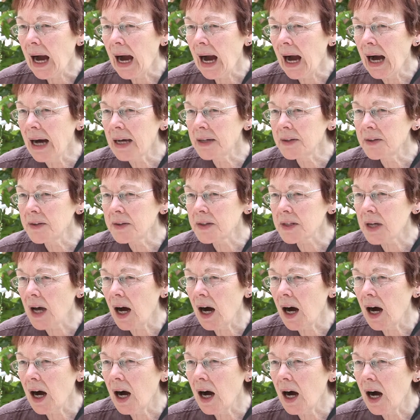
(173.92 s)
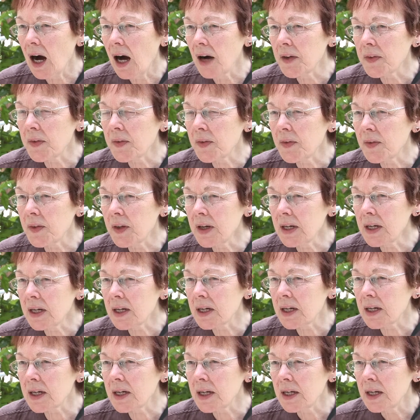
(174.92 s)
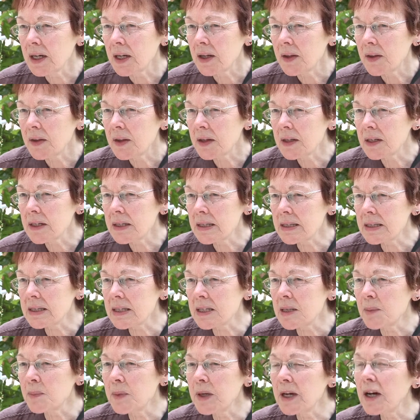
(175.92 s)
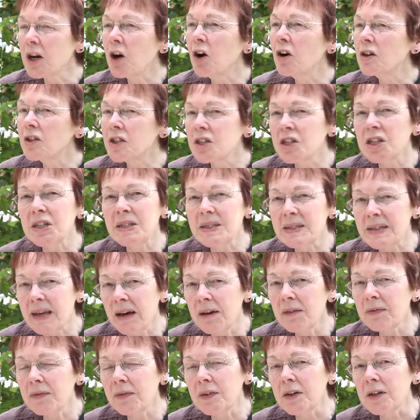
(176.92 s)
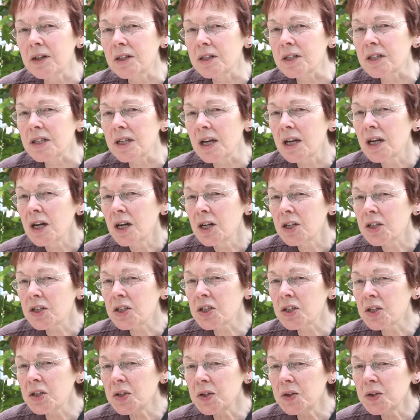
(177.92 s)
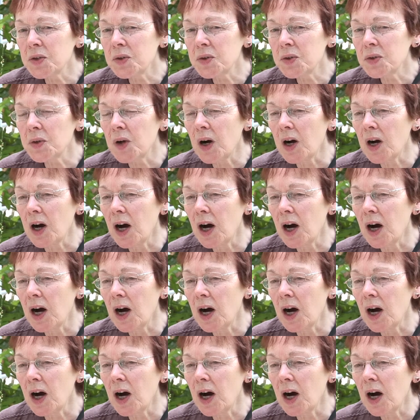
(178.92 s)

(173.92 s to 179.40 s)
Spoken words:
And I think there needs to be a conscious effort to